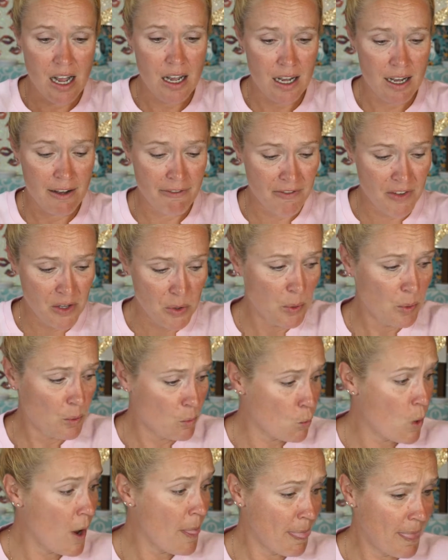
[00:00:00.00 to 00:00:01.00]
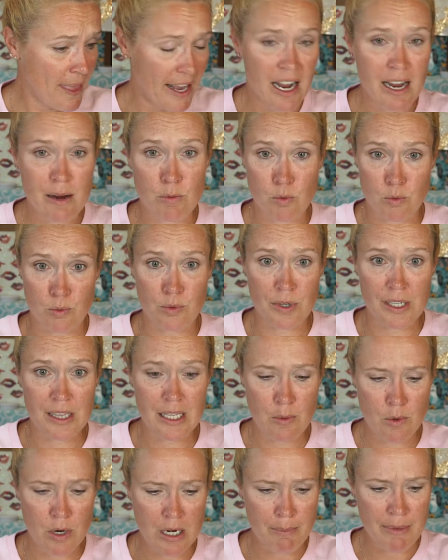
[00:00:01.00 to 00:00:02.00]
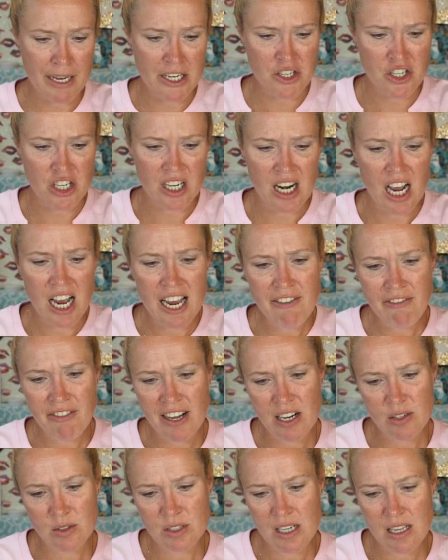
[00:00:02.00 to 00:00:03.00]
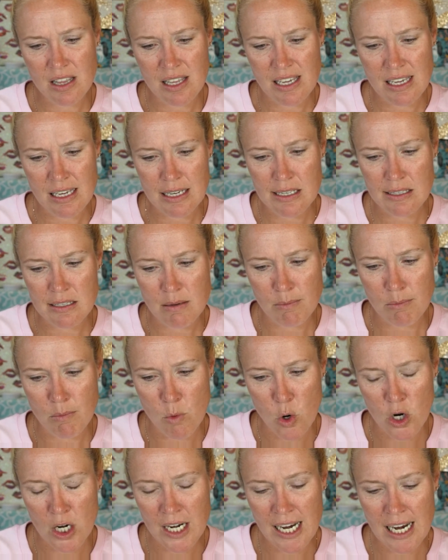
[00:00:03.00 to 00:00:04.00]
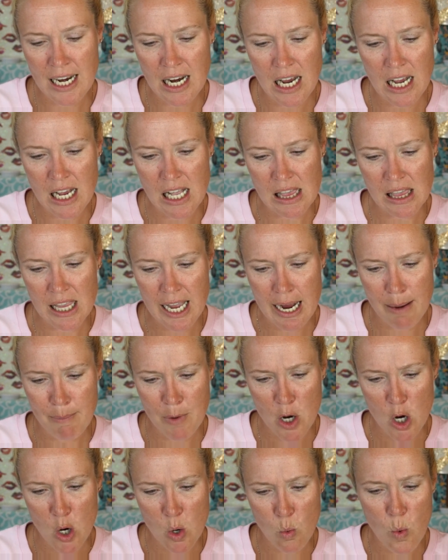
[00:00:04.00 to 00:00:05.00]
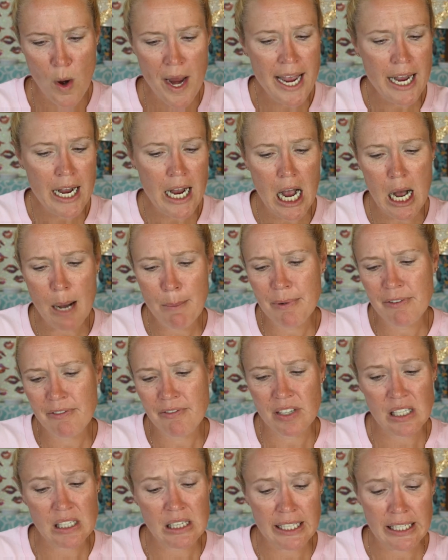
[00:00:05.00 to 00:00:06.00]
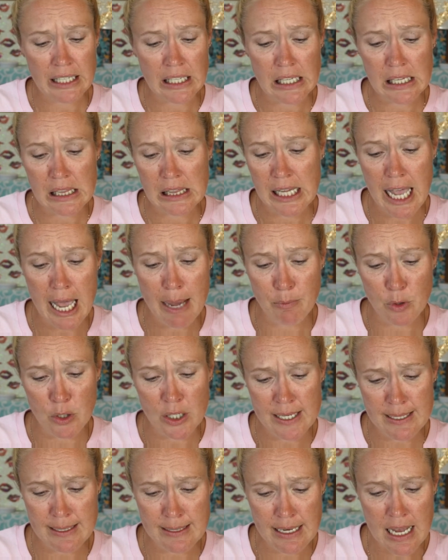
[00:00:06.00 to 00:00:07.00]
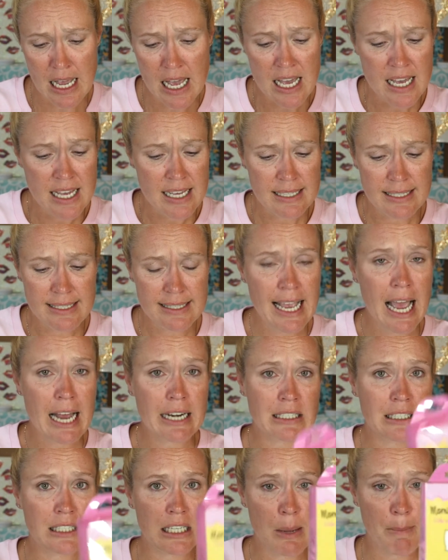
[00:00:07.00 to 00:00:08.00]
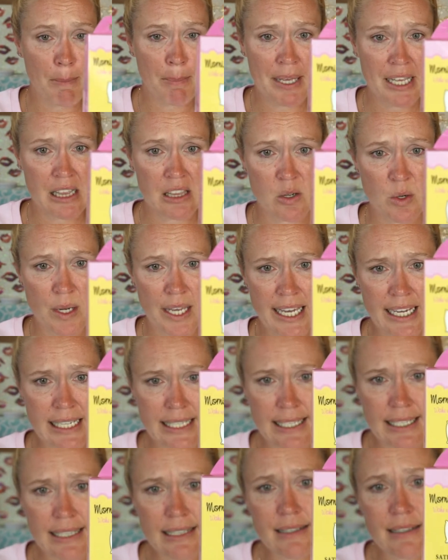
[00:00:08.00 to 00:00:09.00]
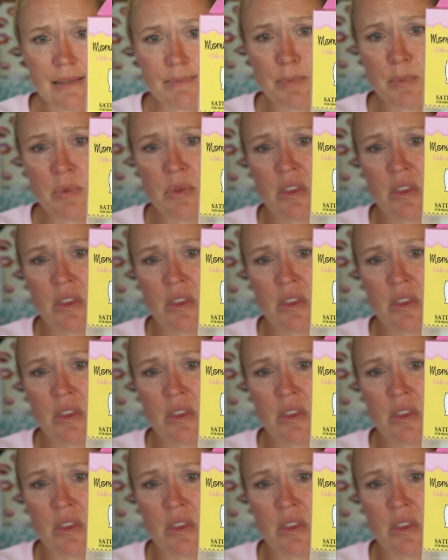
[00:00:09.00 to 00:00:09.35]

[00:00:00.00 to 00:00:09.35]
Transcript: a few one thing I really want to mention. I found these morning glamour wake up feeling glamorous satin pillowcases.